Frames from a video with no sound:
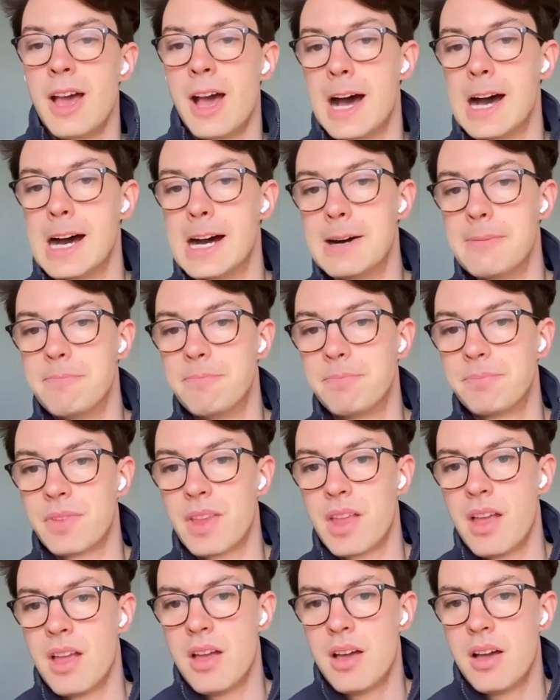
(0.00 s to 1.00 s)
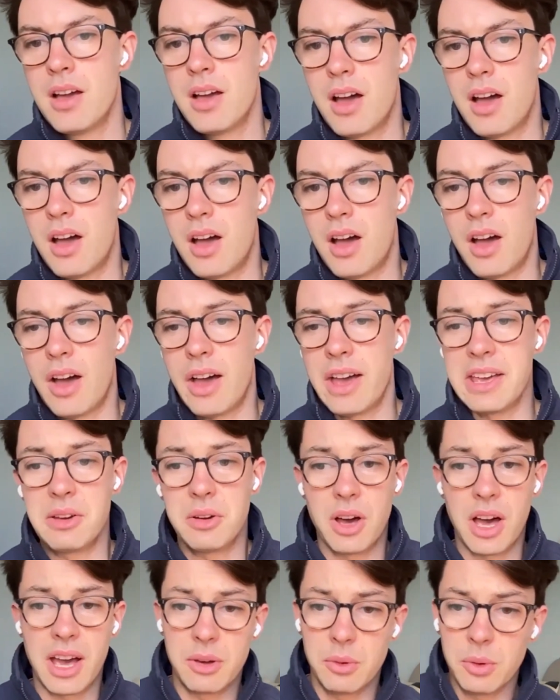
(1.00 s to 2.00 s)
I
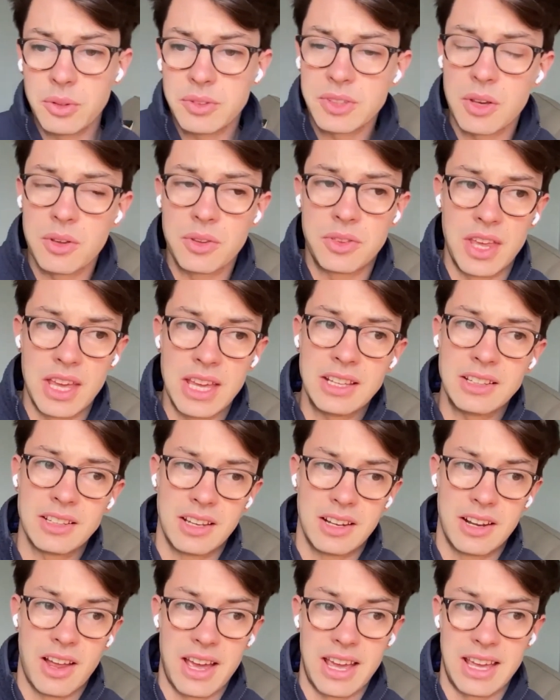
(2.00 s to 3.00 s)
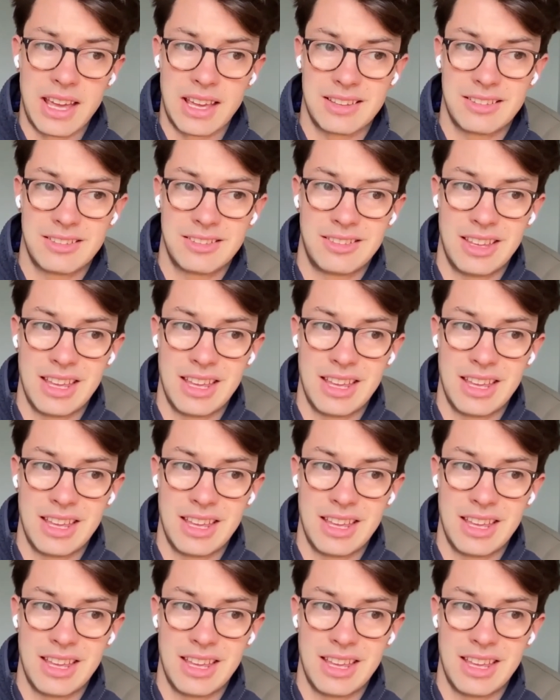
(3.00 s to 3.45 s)
also think that, like,